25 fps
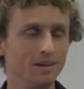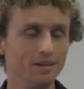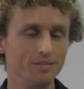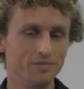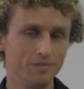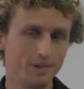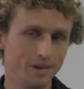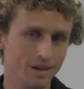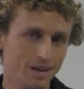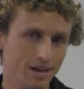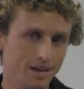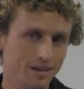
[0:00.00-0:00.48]
If
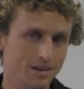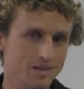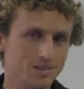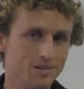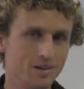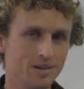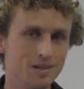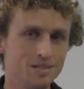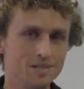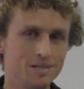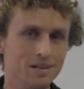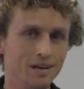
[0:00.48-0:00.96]
we cut the
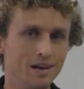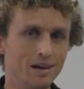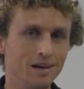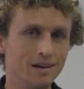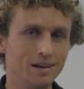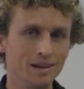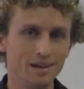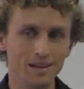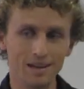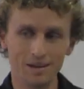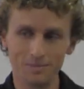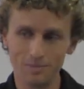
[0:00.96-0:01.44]
trees down
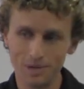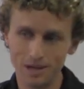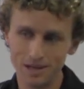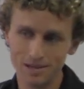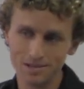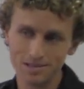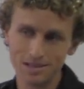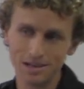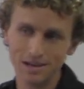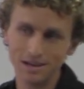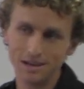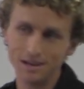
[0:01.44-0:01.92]
and that
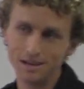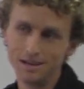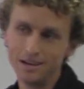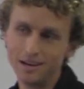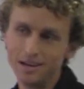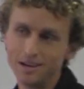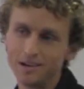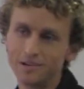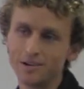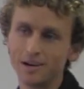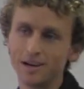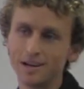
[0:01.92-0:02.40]
means our
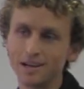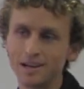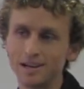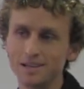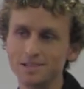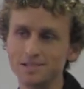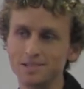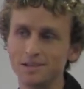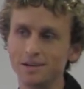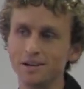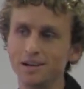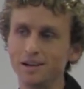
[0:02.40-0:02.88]

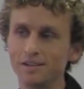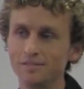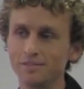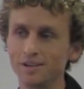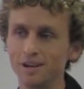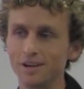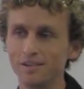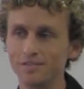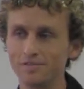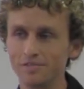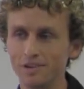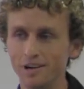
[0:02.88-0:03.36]
grandkids don't have
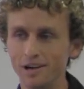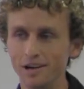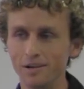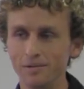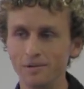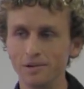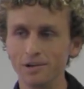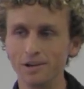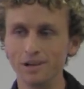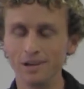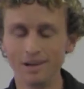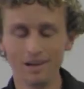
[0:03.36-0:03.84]
enough
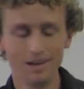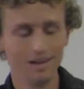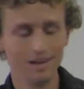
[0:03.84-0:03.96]
firewood,